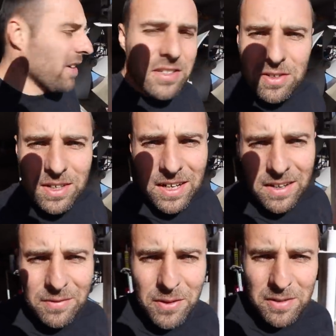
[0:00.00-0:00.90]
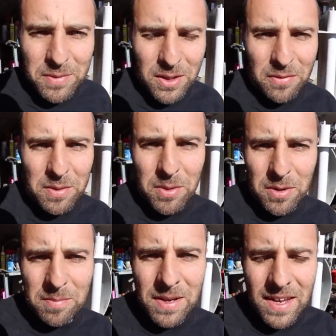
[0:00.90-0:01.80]
I just got to cut 5 mil off the
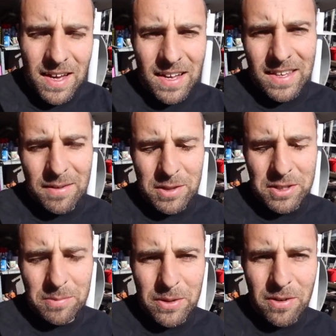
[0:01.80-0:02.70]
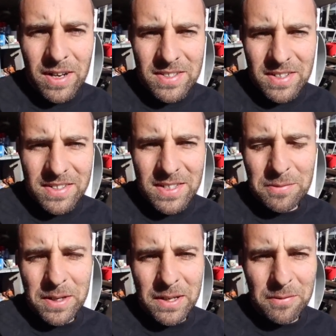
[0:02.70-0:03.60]
bottom and then we should be right to see
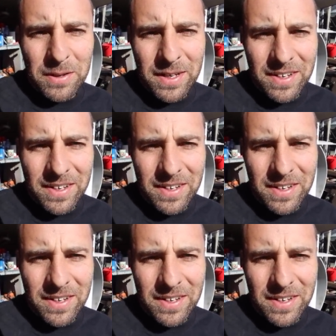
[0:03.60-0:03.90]
if we can fit